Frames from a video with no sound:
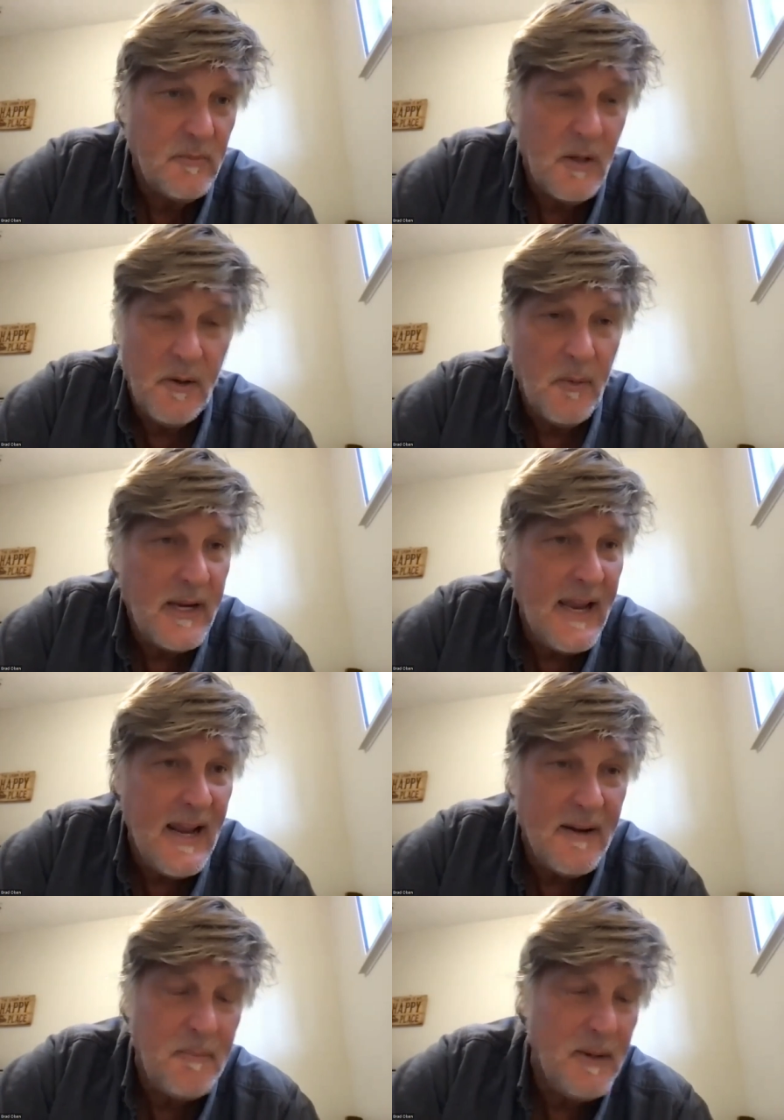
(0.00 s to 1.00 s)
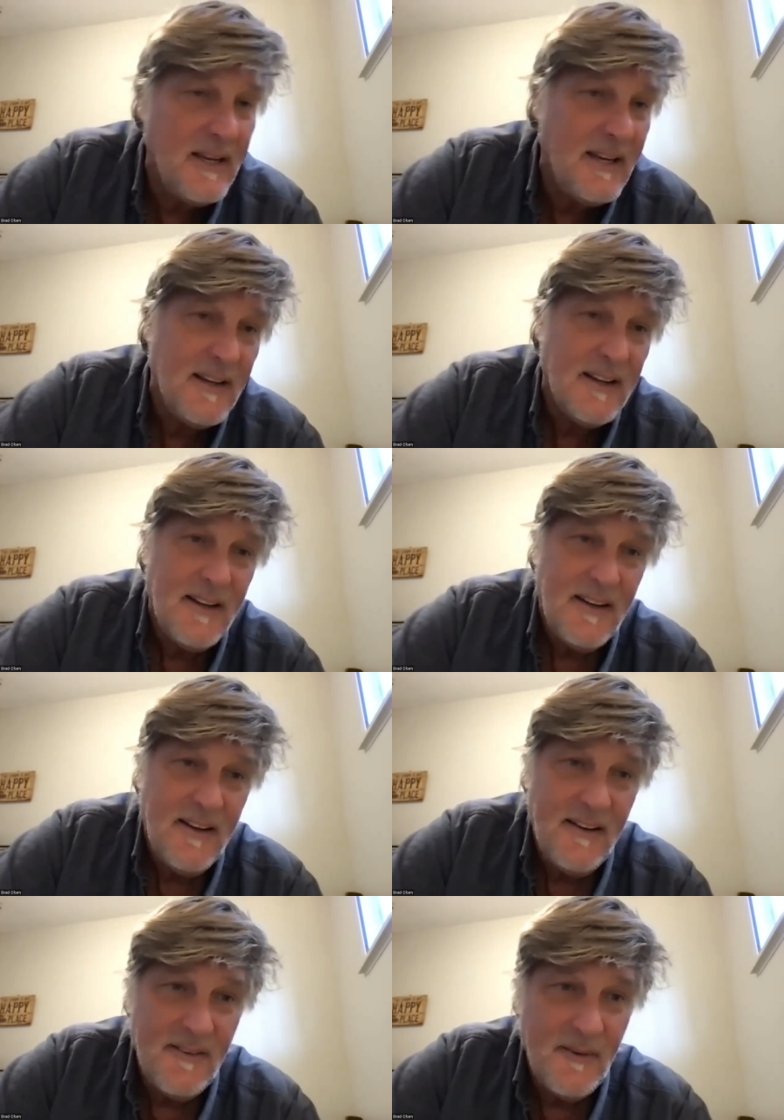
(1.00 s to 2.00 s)
And we can't be
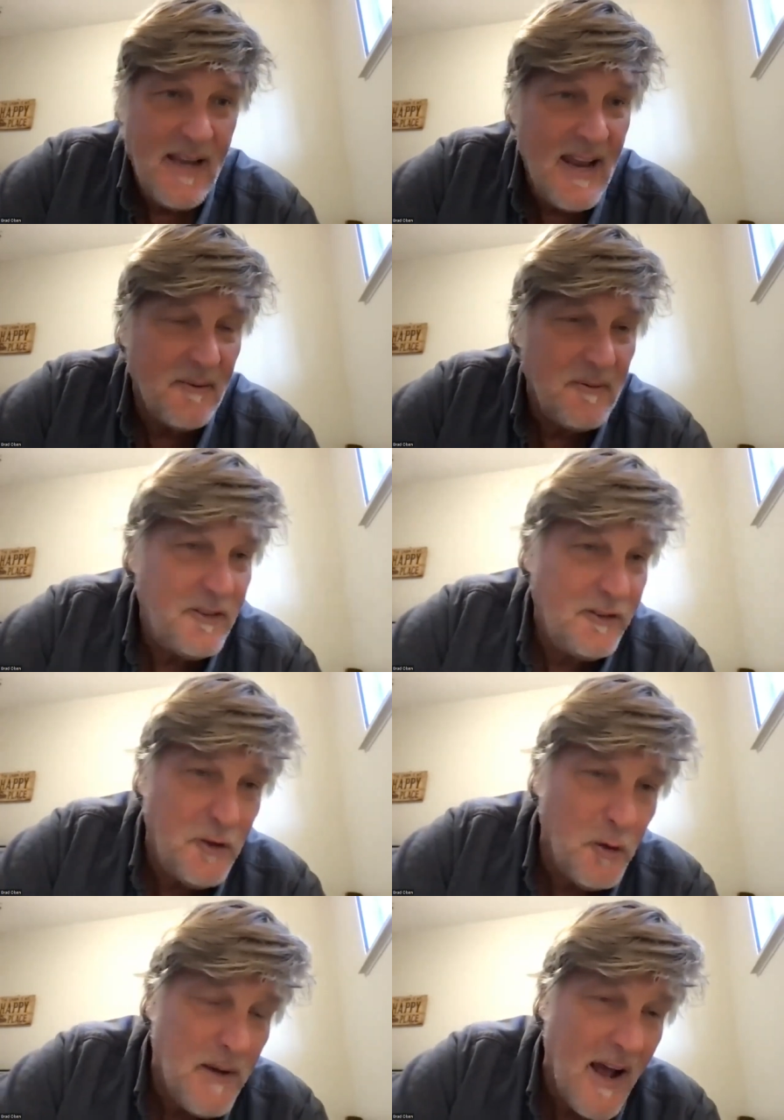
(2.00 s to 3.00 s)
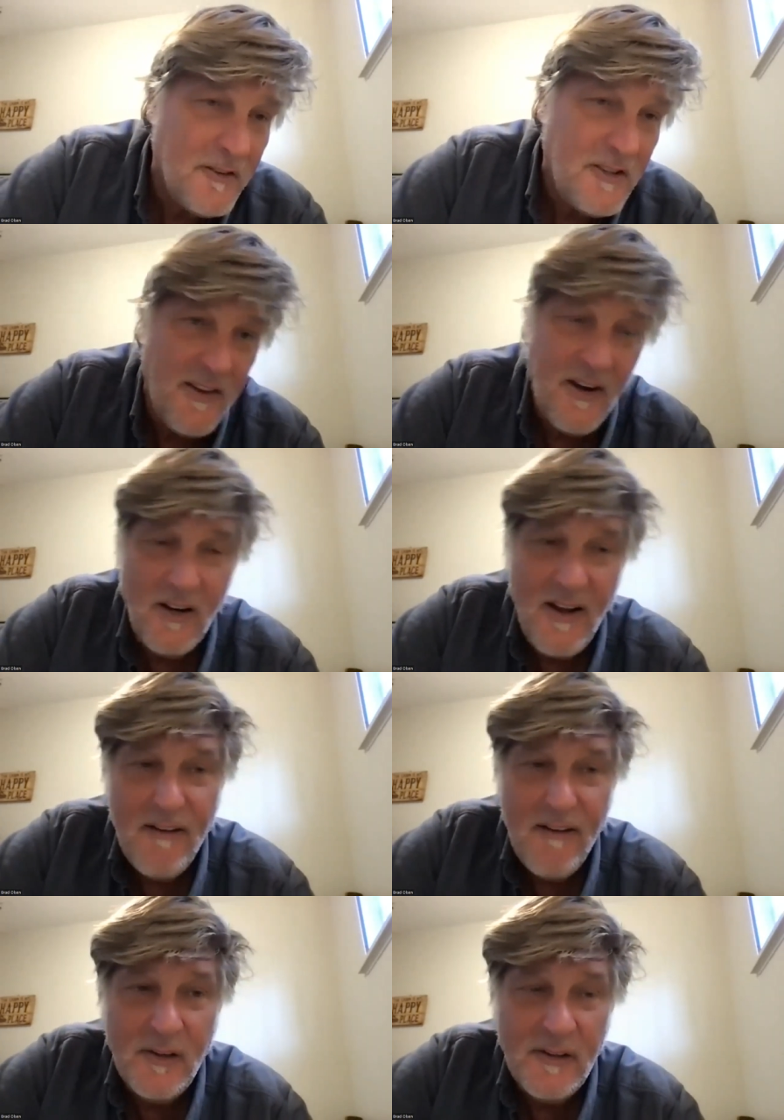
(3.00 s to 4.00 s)
we can't stoop down to their
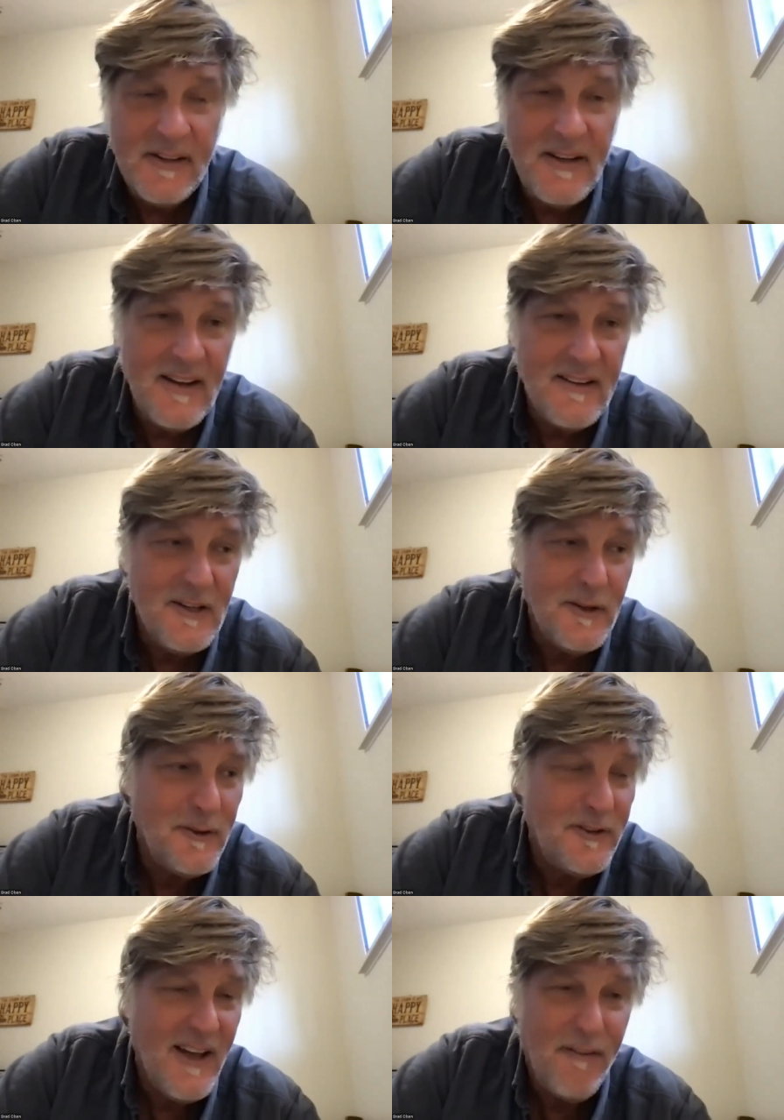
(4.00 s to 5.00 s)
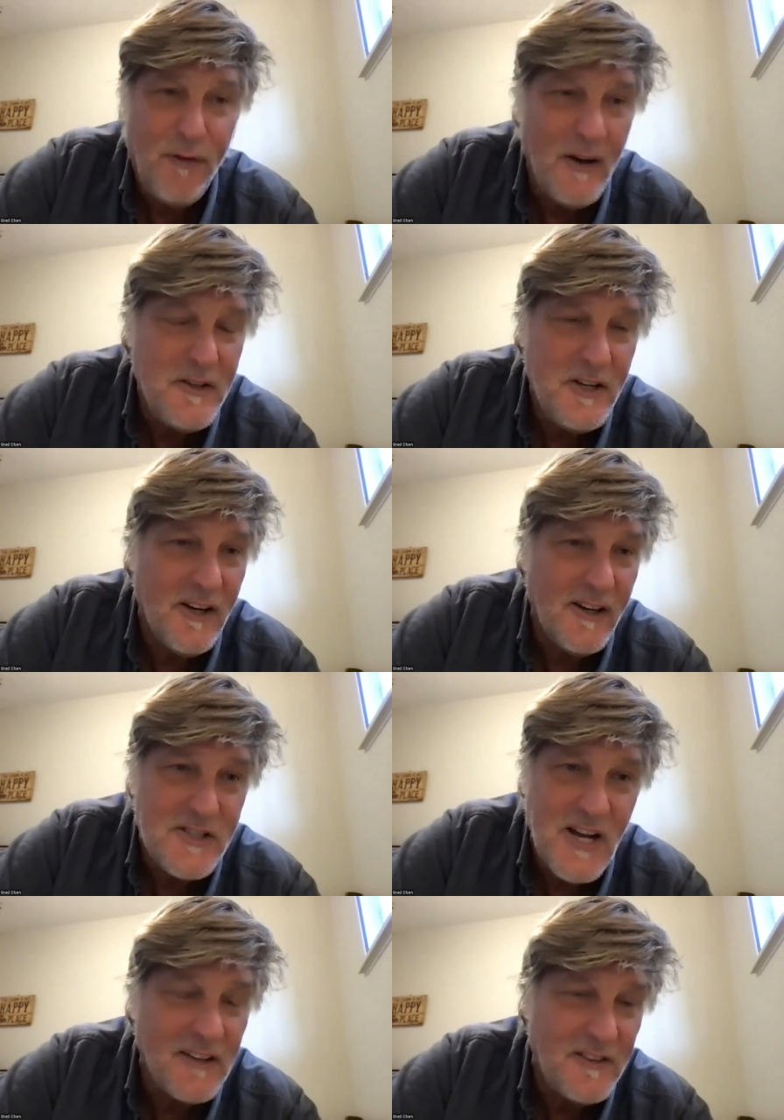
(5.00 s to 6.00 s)
level and, and use uh, frontier
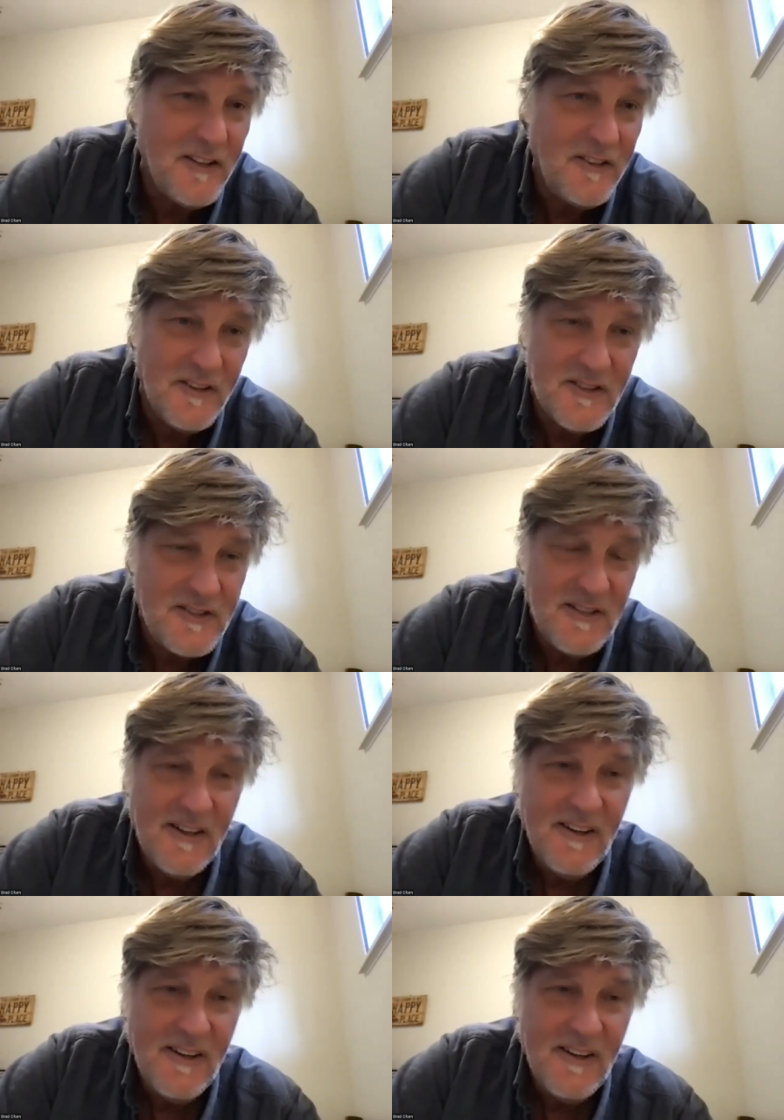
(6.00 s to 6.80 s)
justice and just